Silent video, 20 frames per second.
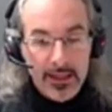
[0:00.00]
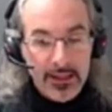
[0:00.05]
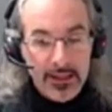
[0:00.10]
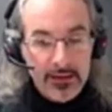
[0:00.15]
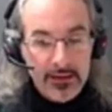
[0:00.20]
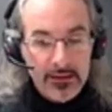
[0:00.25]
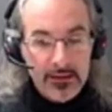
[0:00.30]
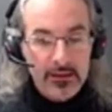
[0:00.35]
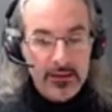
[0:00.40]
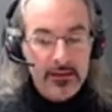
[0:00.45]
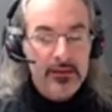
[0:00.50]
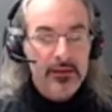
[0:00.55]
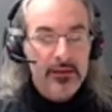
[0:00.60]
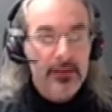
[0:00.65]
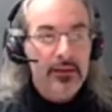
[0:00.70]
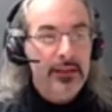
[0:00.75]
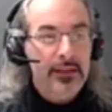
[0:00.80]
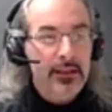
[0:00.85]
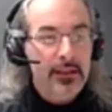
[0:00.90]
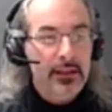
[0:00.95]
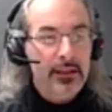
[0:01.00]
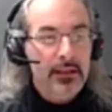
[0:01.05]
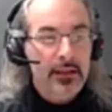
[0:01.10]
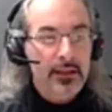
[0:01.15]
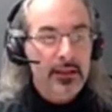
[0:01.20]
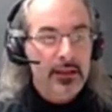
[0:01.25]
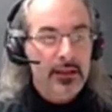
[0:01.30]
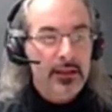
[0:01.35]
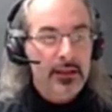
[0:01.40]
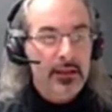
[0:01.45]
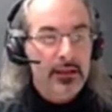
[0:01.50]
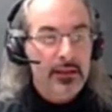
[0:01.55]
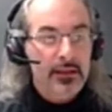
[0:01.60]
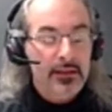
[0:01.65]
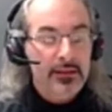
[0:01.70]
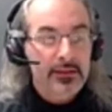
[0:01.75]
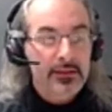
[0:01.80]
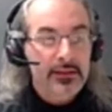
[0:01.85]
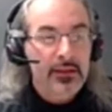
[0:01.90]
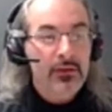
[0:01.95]
in the, uh,
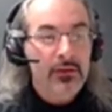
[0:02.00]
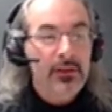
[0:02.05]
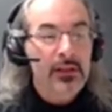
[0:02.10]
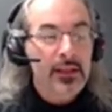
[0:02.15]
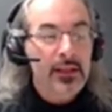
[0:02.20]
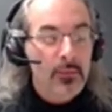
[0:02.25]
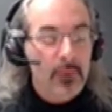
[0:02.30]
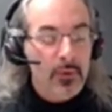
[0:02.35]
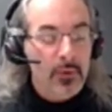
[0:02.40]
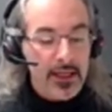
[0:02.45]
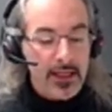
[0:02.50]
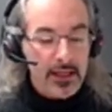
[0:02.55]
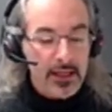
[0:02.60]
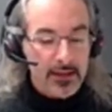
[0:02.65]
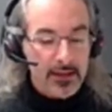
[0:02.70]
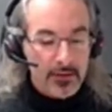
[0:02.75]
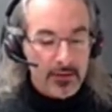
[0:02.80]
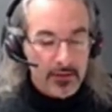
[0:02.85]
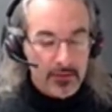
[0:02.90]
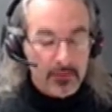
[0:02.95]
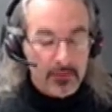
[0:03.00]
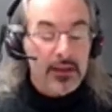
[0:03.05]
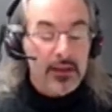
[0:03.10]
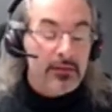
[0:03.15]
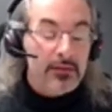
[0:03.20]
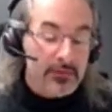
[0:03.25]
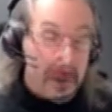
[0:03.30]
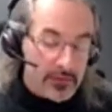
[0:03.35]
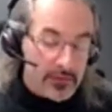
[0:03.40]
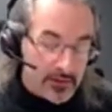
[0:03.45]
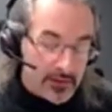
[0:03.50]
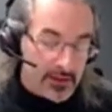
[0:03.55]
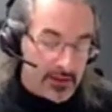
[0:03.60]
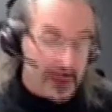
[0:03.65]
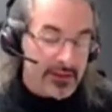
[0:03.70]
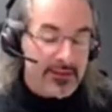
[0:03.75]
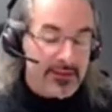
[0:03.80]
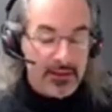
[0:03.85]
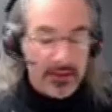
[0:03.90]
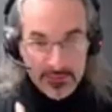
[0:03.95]
the only way, well, at
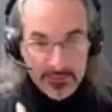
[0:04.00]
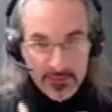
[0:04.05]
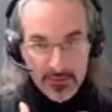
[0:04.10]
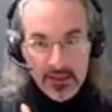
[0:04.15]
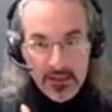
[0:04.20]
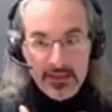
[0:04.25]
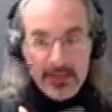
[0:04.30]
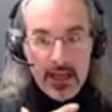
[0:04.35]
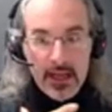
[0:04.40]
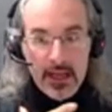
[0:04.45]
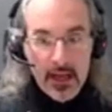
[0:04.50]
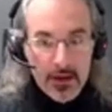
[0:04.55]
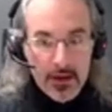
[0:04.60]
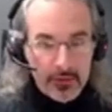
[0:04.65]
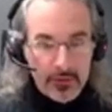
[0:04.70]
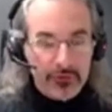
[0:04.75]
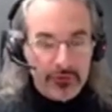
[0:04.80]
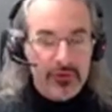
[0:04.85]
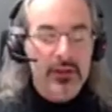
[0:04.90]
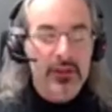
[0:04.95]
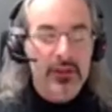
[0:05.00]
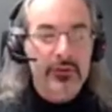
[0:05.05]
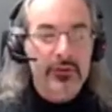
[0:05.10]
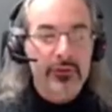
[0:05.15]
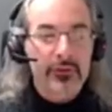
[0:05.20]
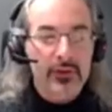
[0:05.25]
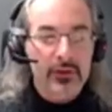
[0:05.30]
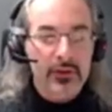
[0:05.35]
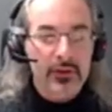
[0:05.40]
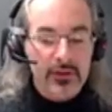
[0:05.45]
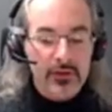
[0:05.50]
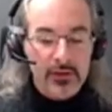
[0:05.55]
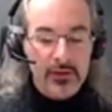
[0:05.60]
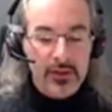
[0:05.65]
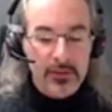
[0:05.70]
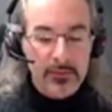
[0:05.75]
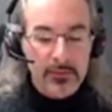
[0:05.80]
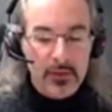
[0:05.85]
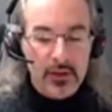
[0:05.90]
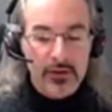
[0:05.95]
least. As far as I am concerned, the
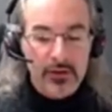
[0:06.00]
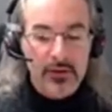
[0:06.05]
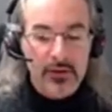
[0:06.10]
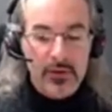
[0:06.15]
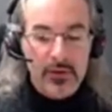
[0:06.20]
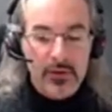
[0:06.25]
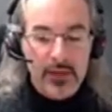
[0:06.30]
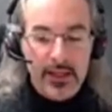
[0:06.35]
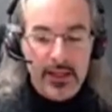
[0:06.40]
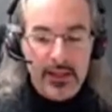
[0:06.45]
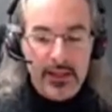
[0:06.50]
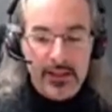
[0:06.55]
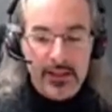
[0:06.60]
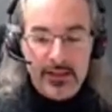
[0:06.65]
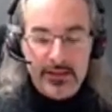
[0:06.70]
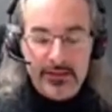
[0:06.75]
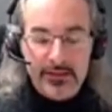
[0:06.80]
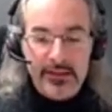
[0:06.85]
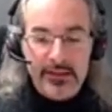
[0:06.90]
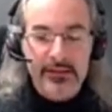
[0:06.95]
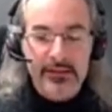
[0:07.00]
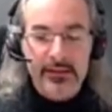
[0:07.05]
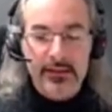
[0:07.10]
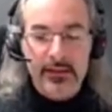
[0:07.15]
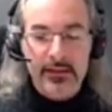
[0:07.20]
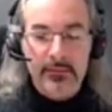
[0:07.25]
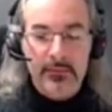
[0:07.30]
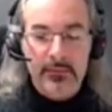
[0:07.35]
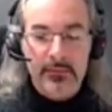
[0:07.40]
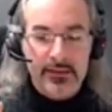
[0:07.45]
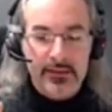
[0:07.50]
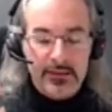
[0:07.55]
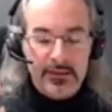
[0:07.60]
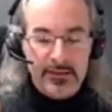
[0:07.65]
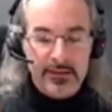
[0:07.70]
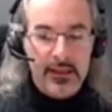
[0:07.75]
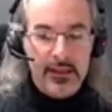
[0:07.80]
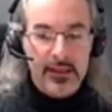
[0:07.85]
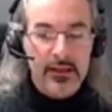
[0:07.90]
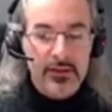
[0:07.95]
only model where I can access them is
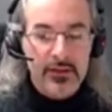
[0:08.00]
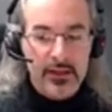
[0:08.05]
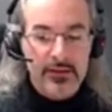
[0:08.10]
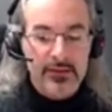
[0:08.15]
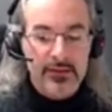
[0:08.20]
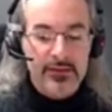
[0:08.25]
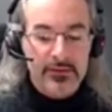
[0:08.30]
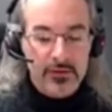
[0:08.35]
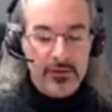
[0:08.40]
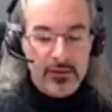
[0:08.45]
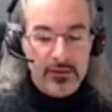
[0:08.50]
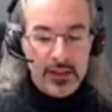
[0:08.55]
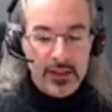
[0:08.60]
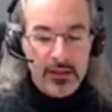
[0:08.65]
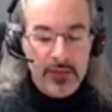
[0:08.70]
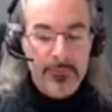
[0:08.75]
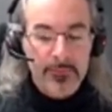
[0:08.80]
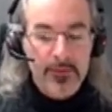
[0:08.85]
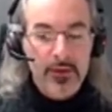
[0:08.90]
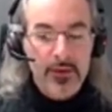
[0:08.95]
this large n story.